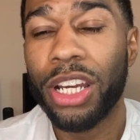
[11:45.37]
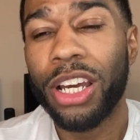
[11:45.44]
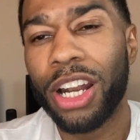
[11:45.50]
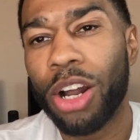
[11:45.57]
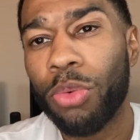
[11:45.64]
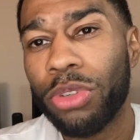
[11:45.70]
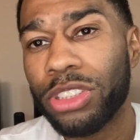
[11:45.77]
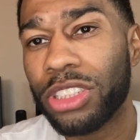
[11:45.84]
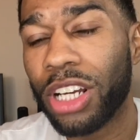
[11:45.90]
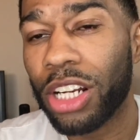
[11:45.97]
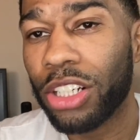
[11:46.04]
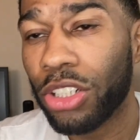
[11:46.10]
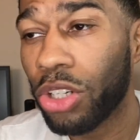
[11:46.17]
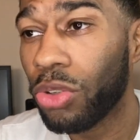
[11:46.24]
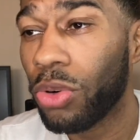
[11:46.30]
And I want y'all
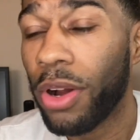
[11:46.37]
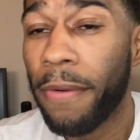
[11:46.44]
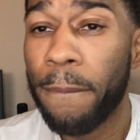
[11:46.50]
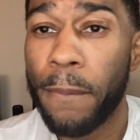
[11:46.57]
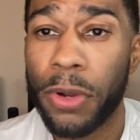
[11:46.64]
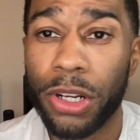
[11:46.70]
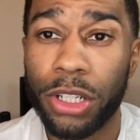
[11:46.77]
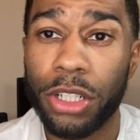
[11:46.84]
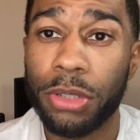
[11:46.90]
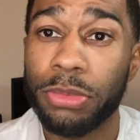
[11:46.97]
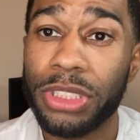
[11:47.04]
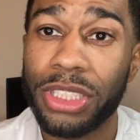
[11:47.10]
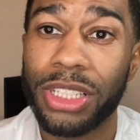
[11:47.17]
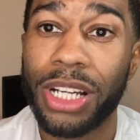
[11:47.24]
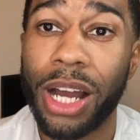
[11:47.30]
to know when it
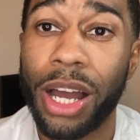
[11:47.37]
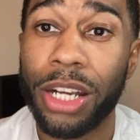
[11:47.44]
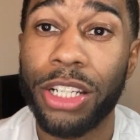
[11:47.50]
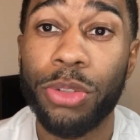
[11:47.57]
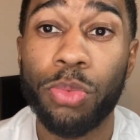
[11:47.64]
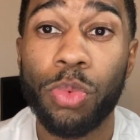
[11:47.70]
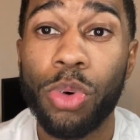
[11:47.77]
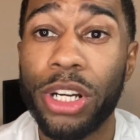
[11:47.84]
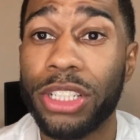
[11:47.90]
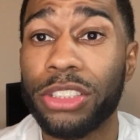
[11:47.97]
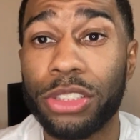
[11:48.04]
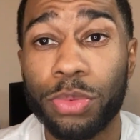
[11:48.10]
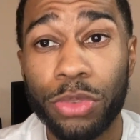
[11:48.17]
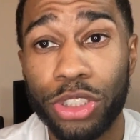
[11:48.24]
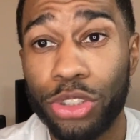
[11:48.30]
comes to God, he
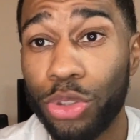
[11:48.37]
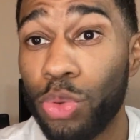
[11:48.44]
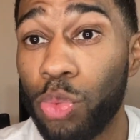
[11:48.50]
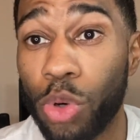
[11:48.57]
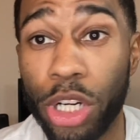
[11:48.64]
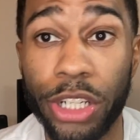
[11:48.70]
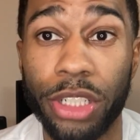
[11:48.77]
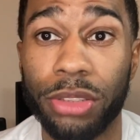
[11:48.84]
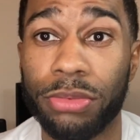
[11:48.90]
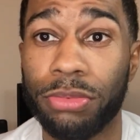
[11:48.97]
wants what you want.